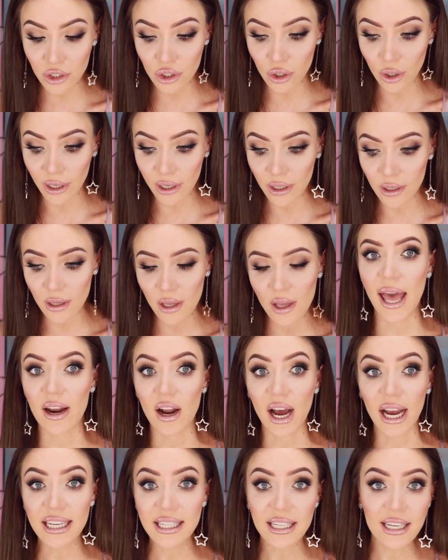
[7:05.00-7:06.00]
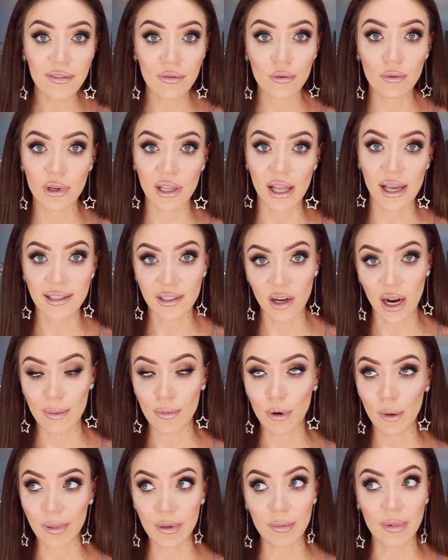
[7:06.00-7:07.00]
tutorial, and I didn't even realize that I
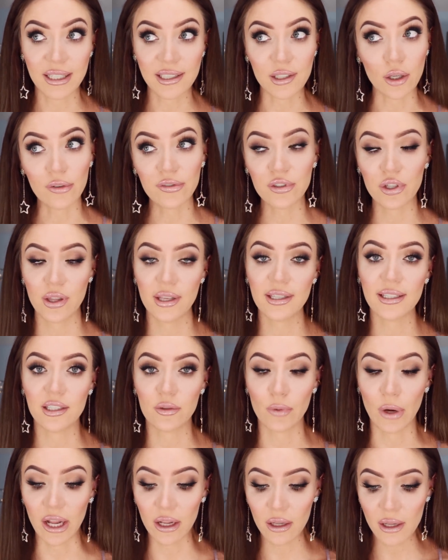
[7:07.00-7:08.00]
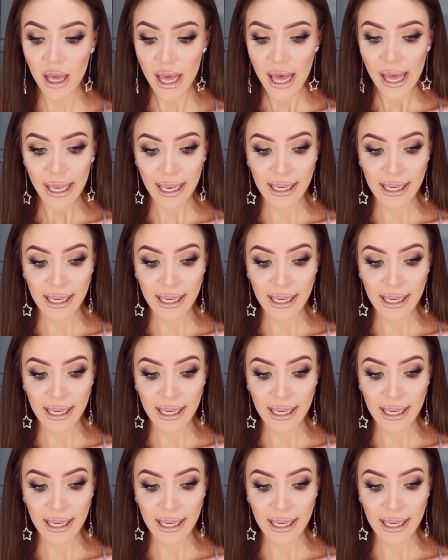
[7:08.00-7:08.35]
probably myself do this as well,